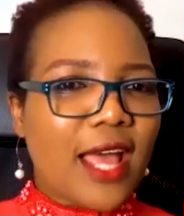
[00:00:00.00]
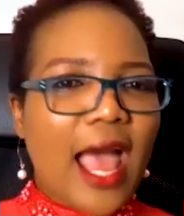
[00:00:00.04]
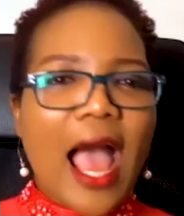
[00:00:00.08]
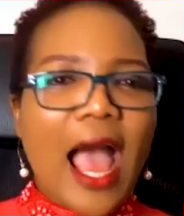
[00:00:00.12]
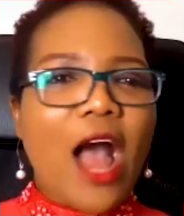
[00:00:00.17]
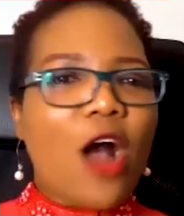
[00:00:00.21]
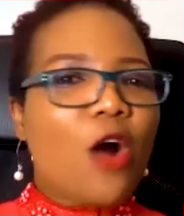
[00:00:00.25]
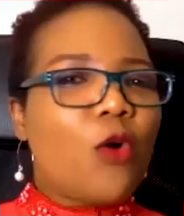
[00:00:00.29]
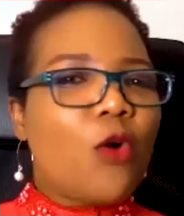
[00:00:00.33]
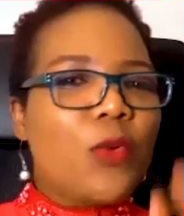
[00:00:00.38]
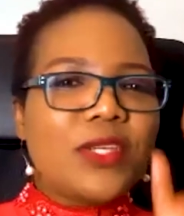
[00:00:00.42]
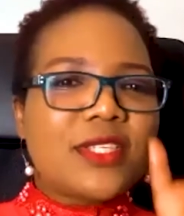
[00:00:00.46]
I
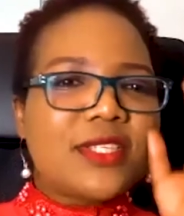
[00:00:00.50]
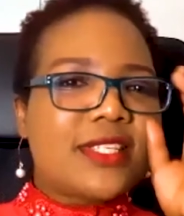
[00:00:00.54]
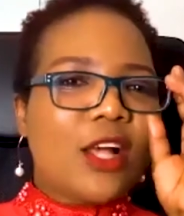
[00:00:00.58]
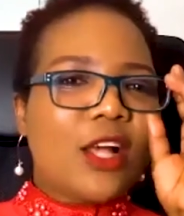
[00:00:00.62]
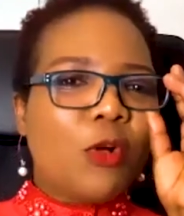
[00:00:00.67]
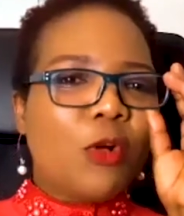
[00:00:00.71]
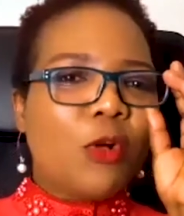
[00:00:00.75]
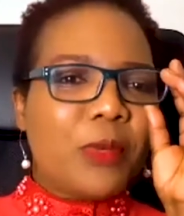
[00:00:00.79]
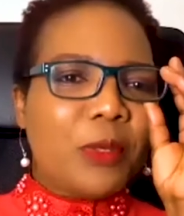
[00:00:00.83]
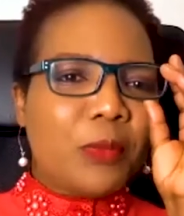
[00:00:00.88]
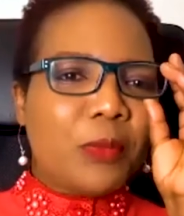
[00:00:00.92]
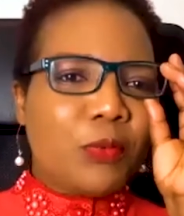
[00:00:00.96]
always tell
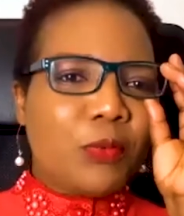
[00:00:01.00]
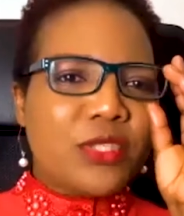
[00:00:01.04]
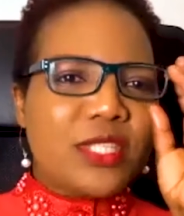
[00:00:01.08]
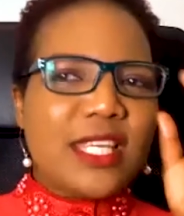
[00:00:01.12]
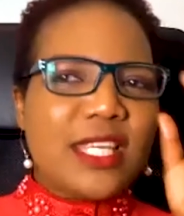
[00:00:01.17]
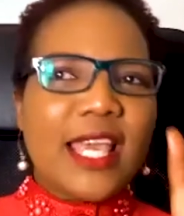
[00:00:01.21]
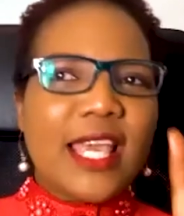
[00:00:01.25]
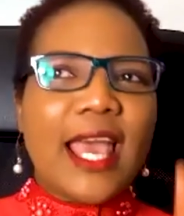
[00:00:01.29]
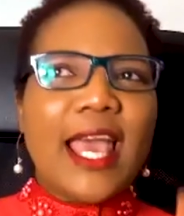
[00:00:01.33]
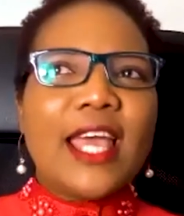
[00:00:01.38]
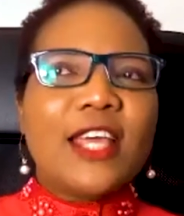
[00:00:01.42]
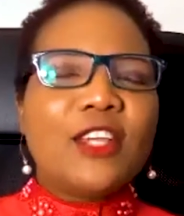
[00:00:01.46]
people,
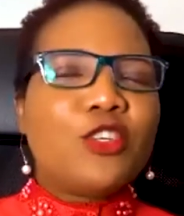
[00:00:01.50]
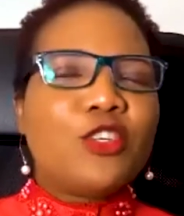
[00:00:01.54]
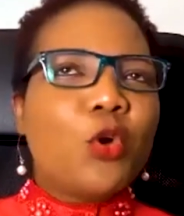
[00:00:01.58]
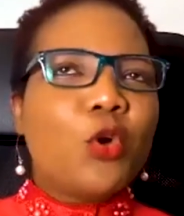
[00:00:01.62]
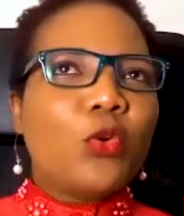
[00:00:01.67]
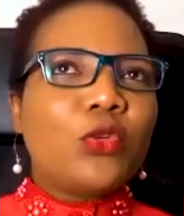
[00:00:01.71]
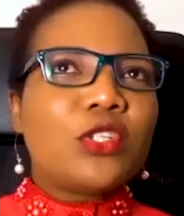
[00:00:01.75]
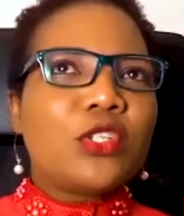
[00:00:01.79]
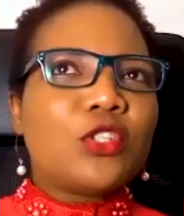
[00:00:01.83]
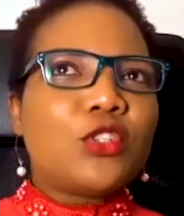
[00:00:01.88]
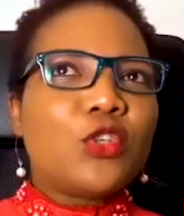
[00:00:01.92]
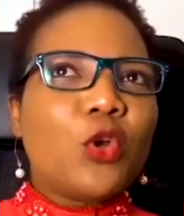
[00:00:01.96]
see,
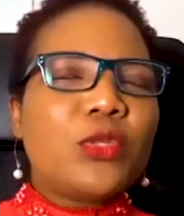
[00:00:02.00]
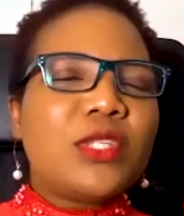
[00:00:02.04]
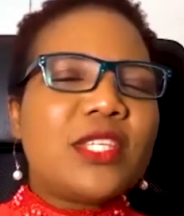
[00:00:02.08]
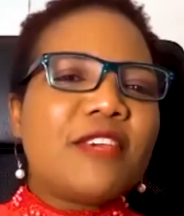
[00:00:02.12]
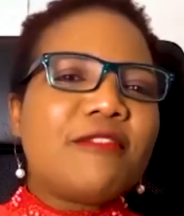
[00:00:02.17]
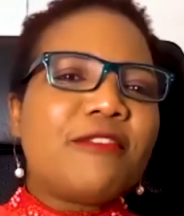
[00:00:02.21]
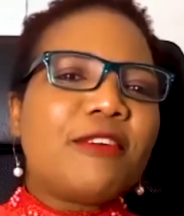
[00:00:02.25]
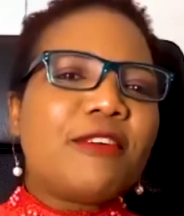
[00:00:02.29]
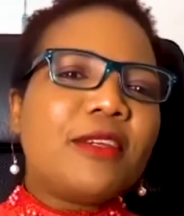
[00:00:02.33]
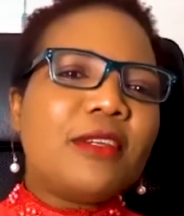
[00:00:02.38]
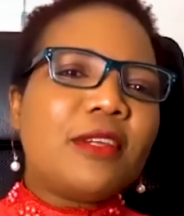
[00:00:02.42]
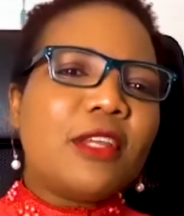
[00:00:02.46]
don't
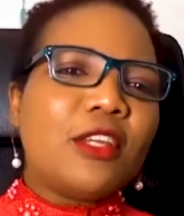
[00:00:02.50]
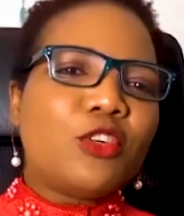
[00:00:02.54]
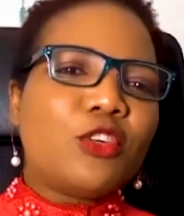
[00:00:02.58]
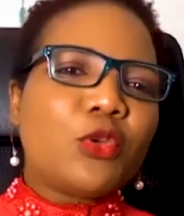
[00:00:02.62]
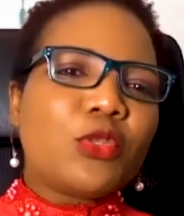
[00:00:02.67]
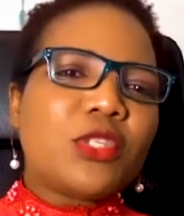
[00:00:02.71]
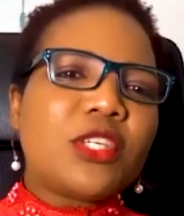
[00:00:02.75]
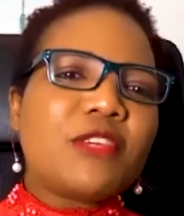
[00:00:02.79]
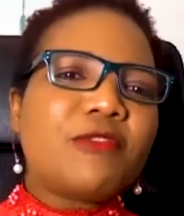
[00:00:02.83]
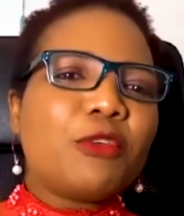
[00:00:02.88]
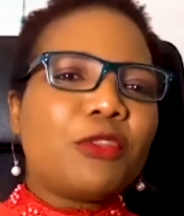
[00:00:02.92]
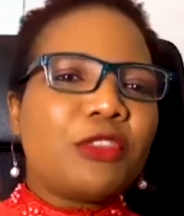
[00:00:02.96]
even
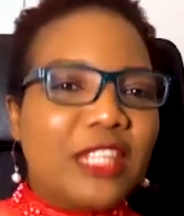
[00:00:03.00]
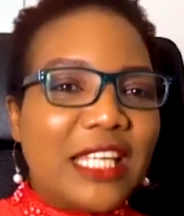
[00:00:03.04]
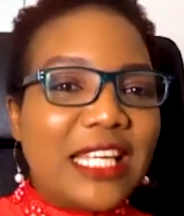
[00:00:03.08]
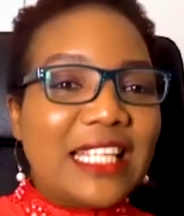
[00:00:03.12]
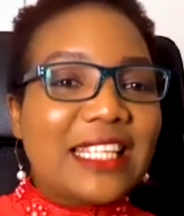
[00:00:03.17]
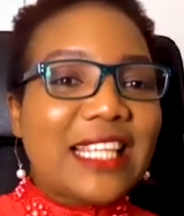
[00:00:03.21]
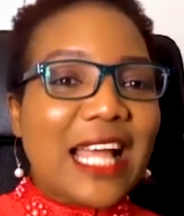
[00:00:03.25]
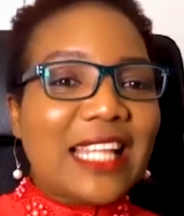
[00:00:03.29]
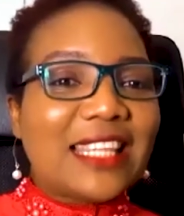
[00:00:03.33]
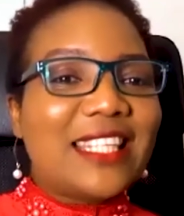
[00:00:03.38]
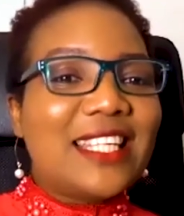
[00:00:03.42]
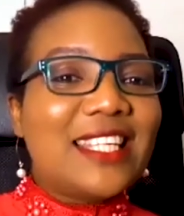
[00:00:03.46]
think
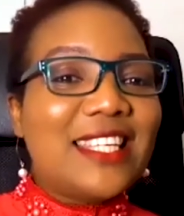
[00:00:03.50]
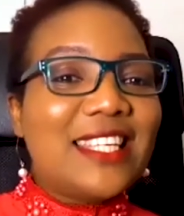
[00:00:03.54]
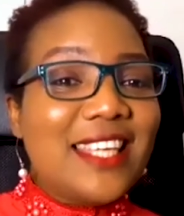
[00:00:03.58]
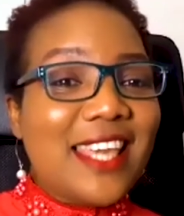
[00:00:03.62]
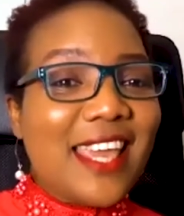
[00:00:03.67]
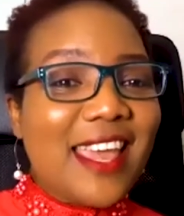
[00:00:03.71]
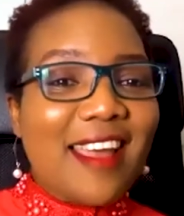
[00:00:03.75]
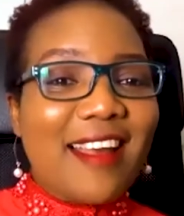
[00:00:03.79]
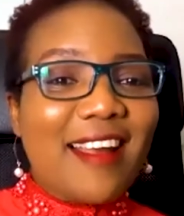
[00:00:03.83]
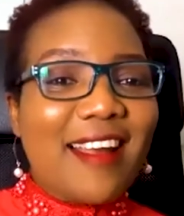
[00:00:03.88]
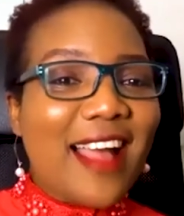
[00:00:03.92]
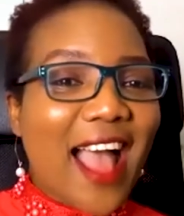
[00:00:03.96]
that the
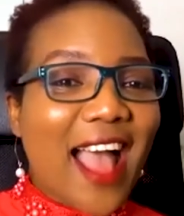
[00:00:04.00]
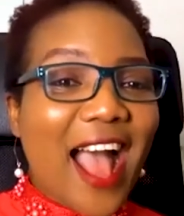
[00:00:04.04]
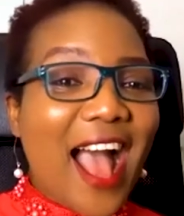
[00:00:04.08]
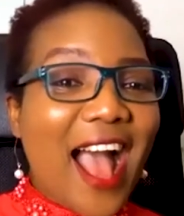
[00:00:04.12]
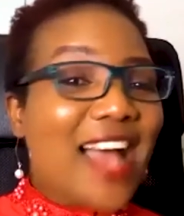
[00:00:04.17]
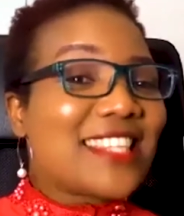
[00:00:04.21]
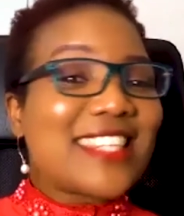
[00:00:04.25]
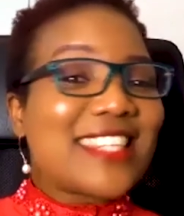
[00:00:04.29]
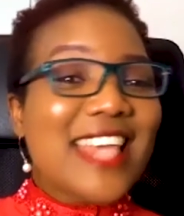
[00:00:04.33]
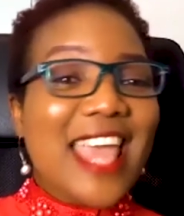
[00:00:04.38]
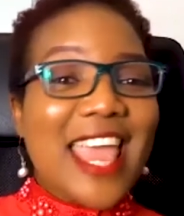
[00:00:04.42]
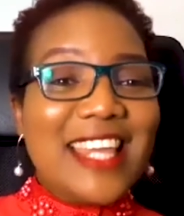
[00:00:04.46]
year
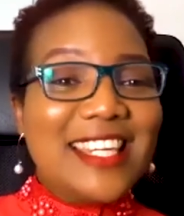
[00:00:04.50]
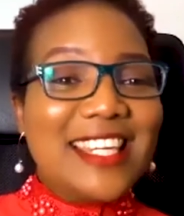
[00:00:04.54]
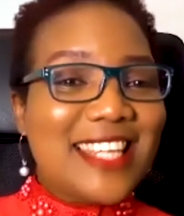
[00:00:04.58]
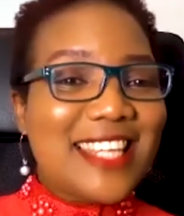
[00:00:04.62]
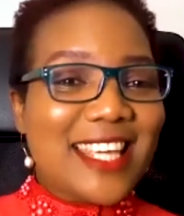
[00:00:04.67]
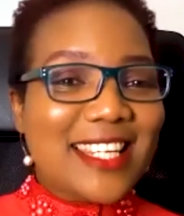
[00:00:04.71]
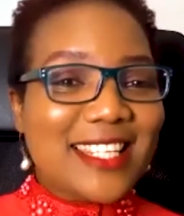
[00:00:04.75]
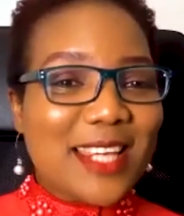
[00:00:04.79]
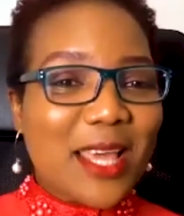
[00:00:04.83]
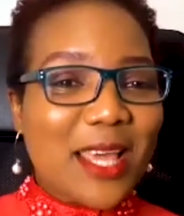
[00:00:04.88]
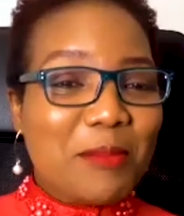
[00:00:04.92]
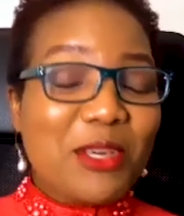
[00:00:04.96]
has
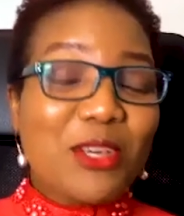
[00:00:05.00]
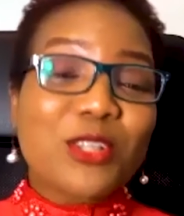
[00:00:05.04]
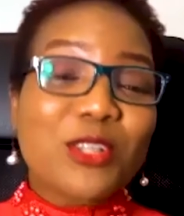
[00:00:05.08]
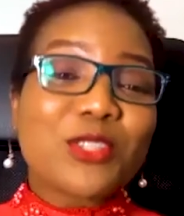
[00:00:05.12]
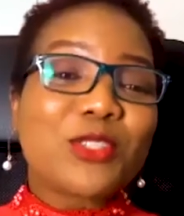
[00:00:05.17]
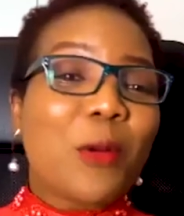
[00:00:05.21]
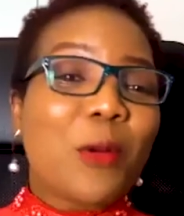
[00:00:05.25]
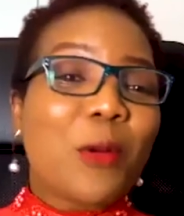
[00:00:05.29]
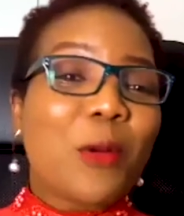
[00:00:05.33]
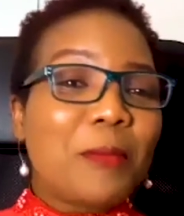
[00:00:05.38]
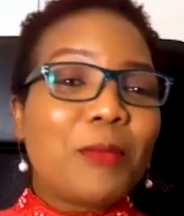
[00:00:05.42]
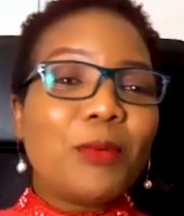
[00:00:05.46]
ended, because
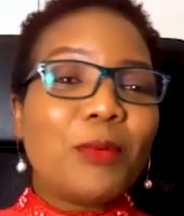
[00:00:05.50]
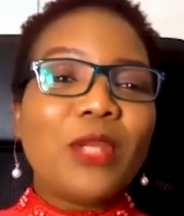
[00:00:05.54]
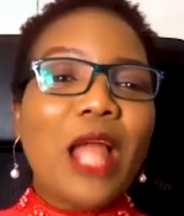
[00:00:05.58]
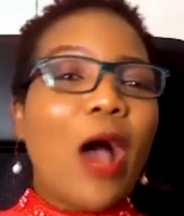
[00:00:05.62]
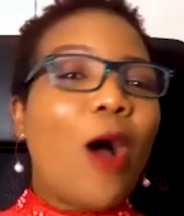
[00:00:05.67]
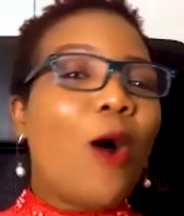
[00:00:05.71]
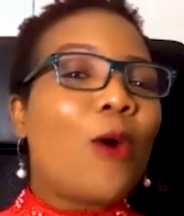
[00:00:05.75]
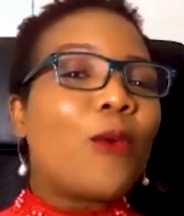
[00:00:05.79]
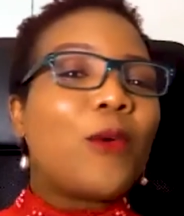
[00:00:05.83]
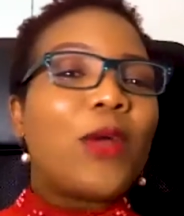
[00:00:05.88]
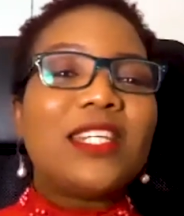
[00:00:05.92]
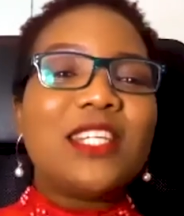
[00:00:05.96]
some people are
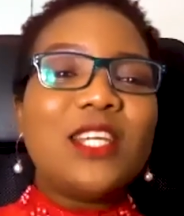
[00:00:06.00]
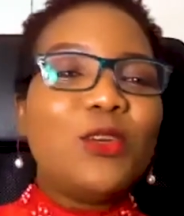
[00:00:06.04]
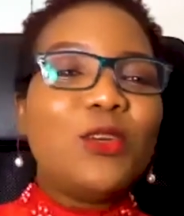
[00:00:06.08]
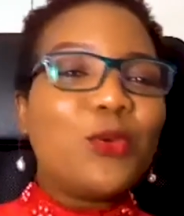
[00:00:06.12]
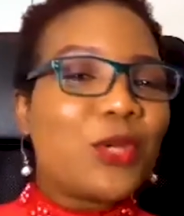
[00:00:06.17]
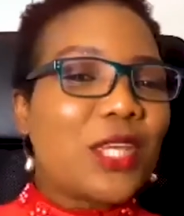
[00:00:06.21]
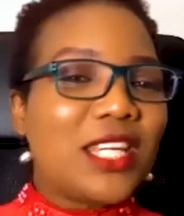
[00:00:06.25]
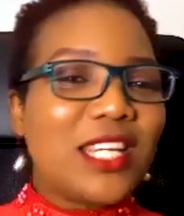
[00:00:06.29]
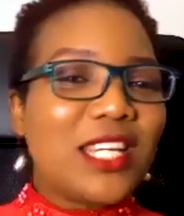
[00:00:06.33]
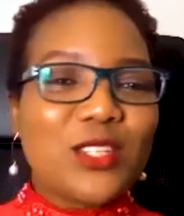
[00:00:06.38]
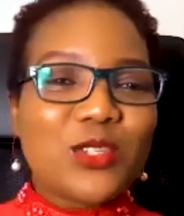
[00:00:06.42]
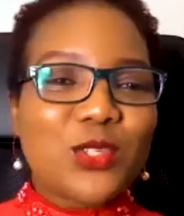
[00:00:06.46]
already
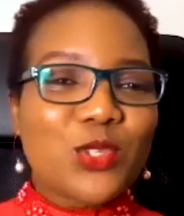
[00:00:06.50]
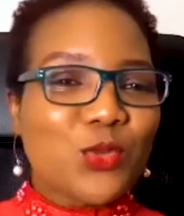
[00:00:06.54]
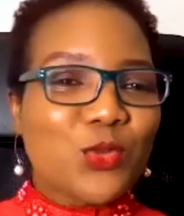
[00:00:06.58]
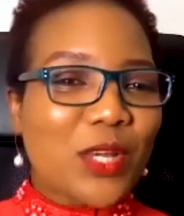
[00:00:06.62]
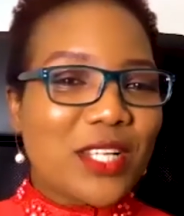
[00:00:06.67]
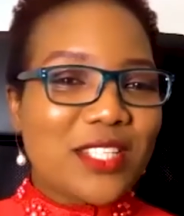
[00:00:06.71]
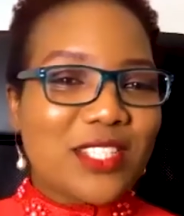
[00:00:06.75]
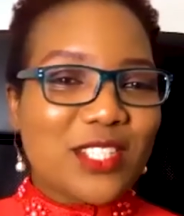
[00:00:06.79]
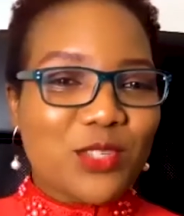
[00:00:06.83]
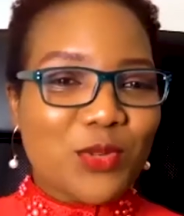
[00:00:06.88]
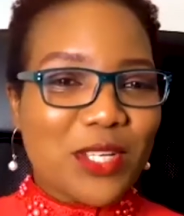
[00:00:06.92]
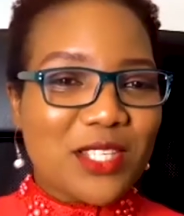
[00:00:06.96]
looking into
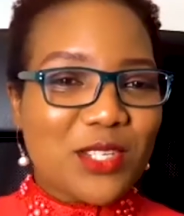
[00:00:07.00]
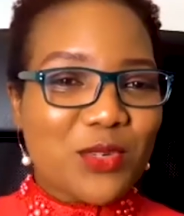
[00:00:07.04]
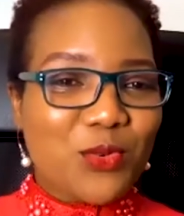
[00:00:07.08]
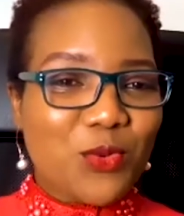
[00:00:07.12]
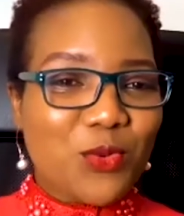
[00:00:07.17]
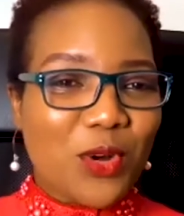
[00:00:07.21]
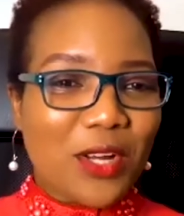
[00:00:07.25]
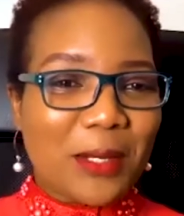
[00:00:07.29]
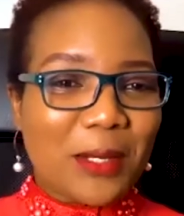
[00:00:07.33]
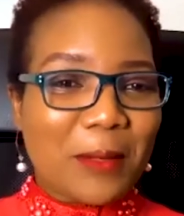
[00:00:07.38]
2021.